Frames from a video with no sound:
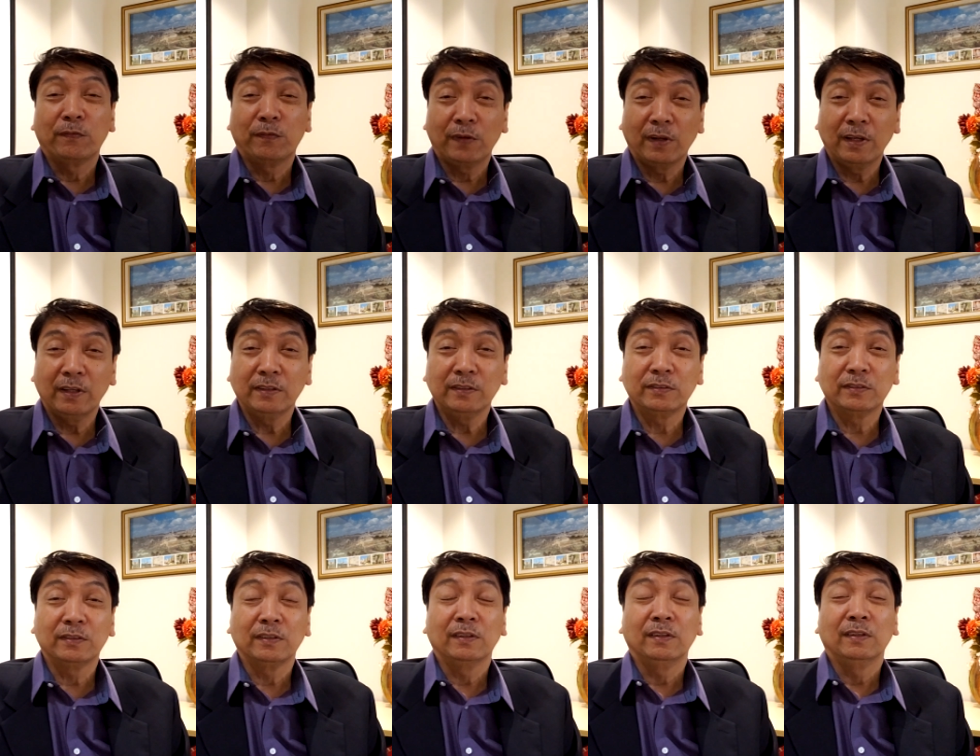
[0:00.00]

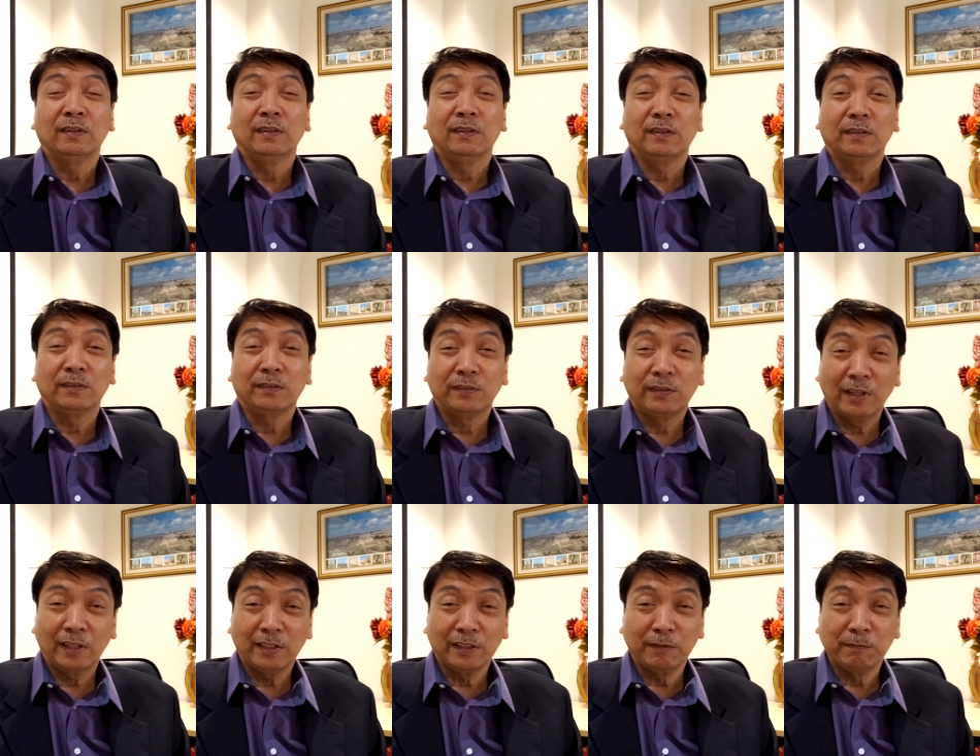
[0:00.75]
friends,
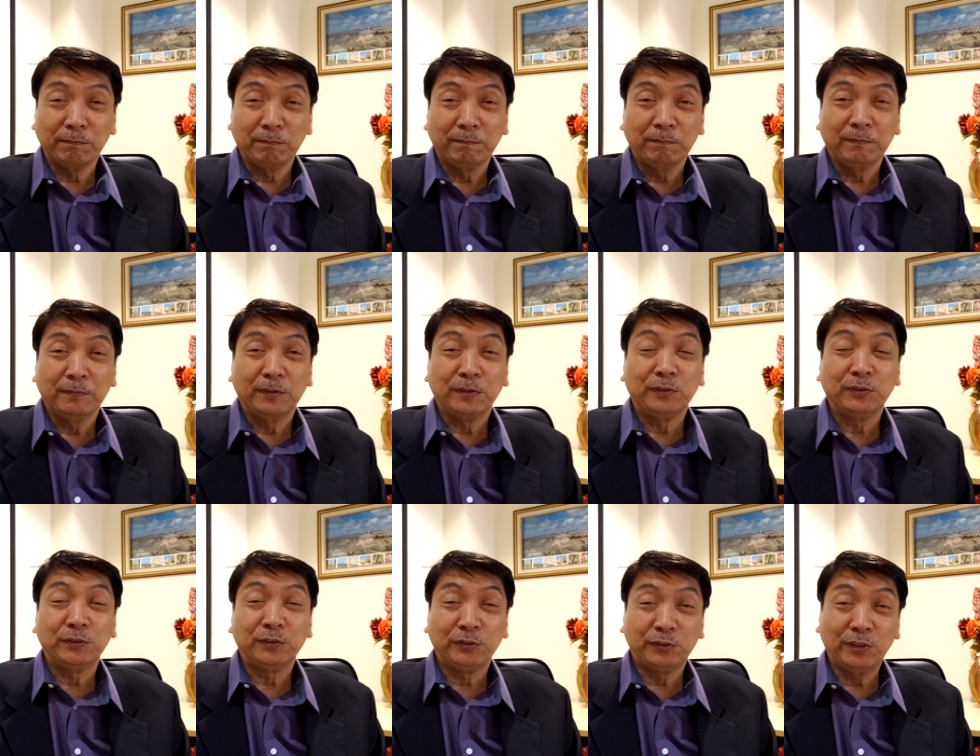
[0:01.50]
tell them,
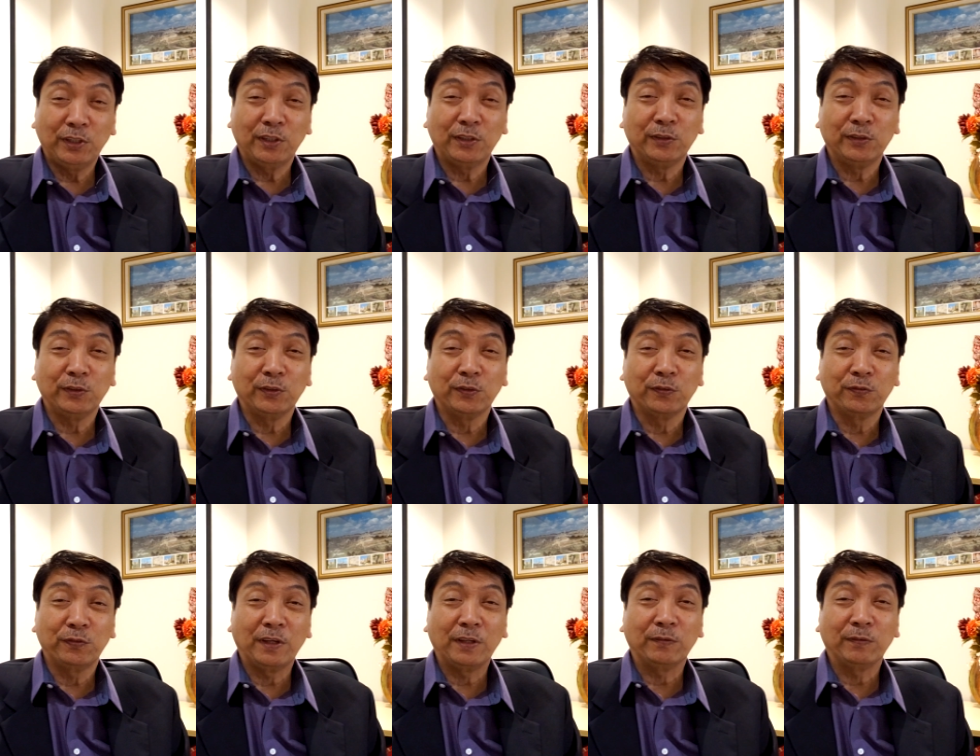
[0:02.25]
share your
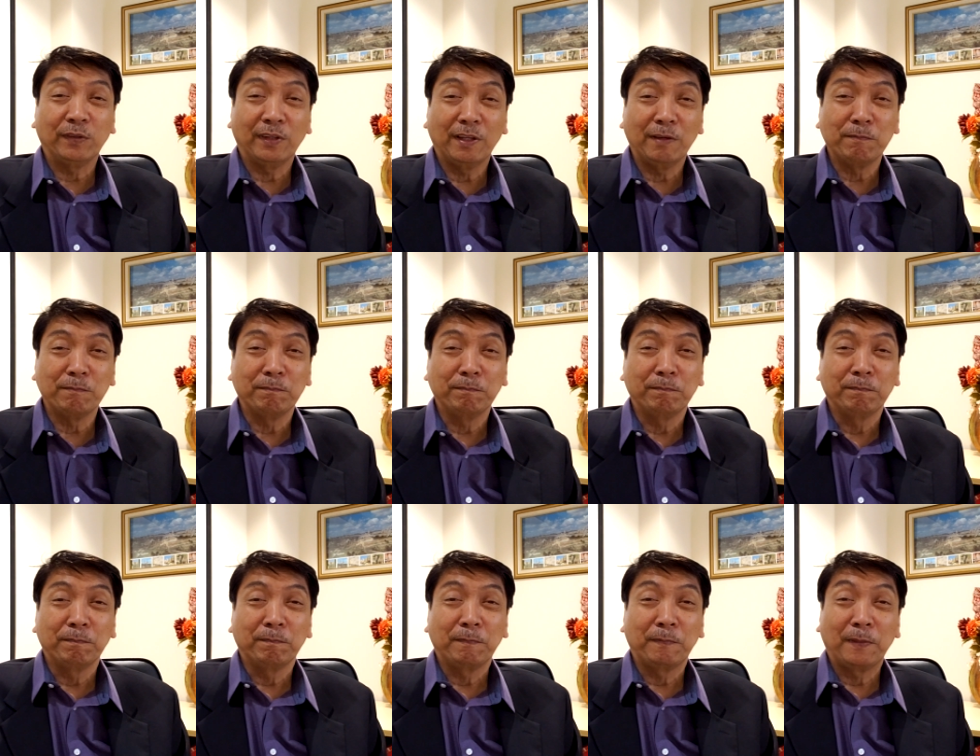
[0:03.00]
faith with them.
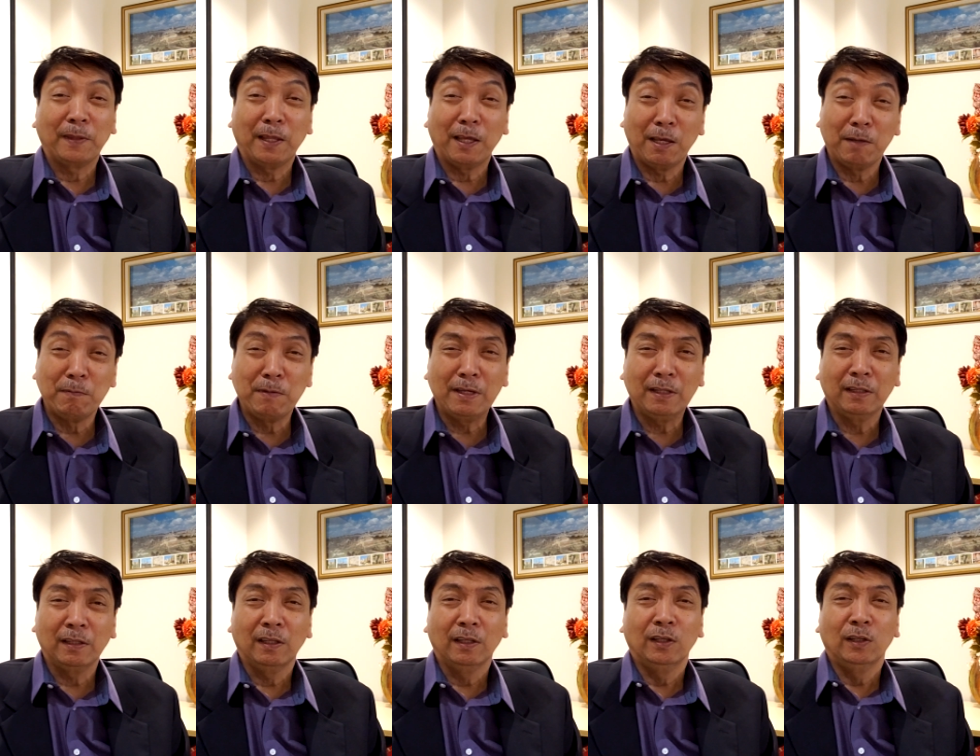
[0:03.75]

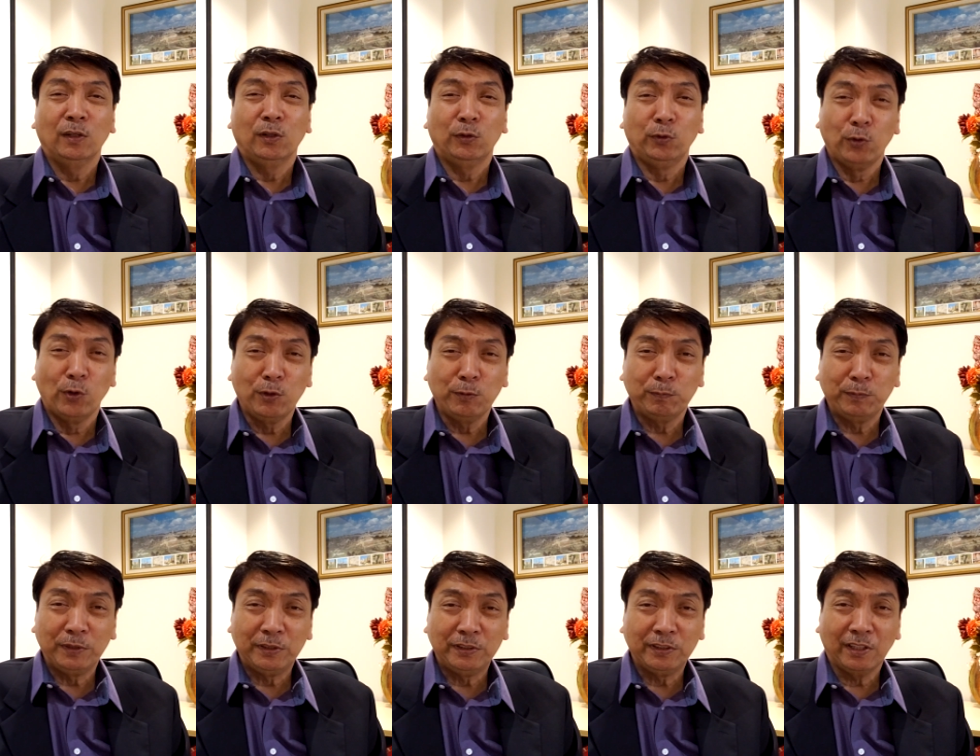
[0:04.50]
Amen.
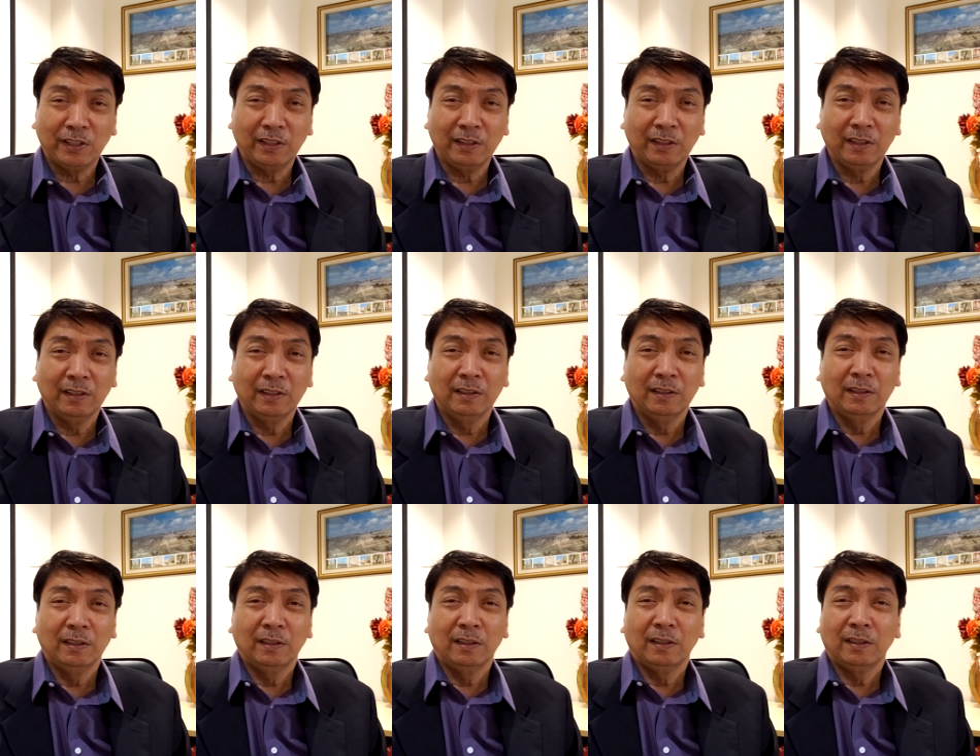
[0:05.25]
Don't be shy
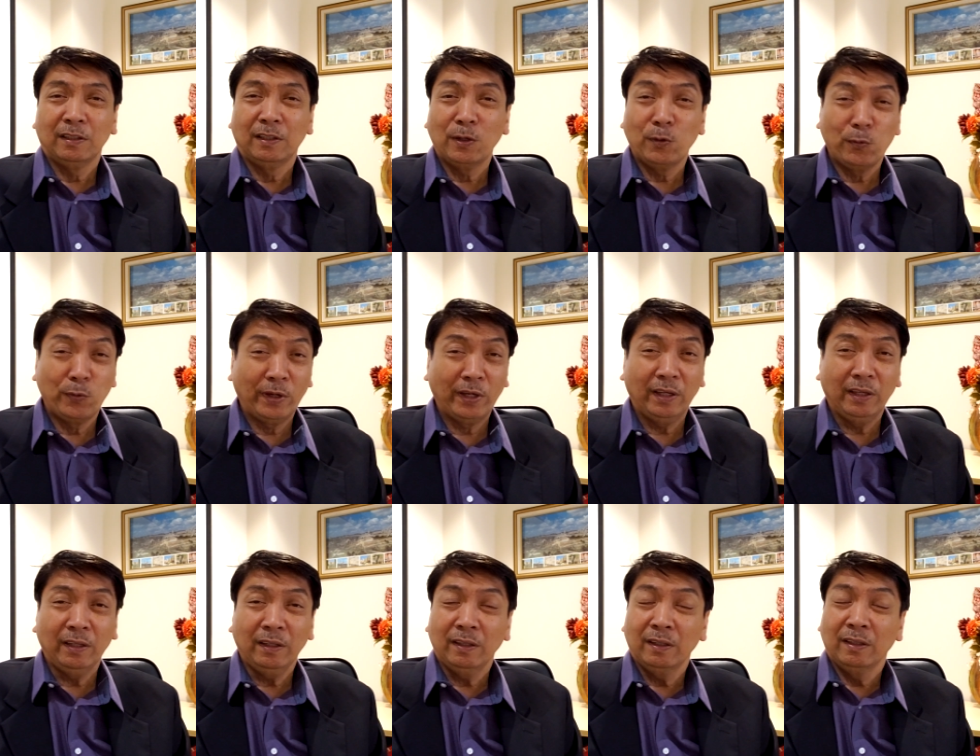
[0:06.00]
the
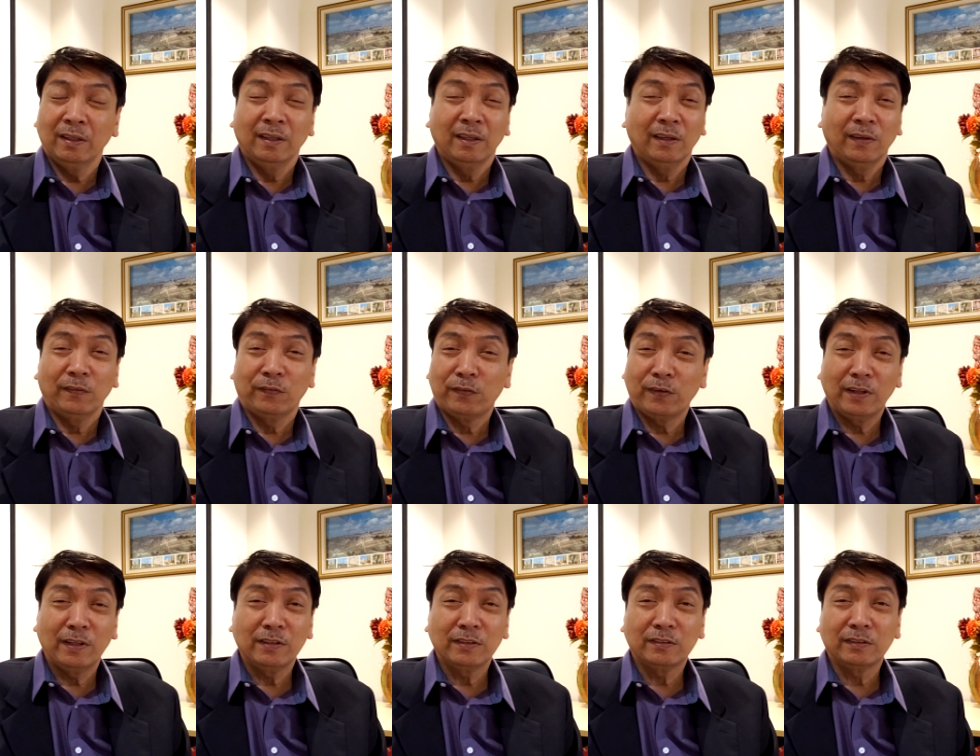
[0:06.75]
way,
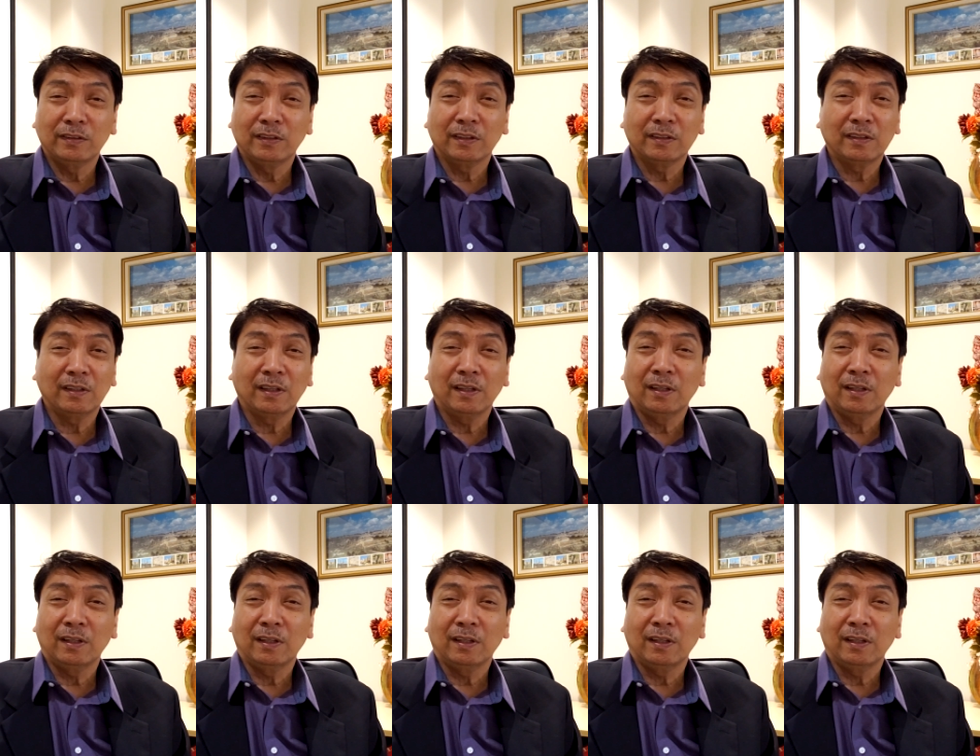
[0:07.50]
friends, that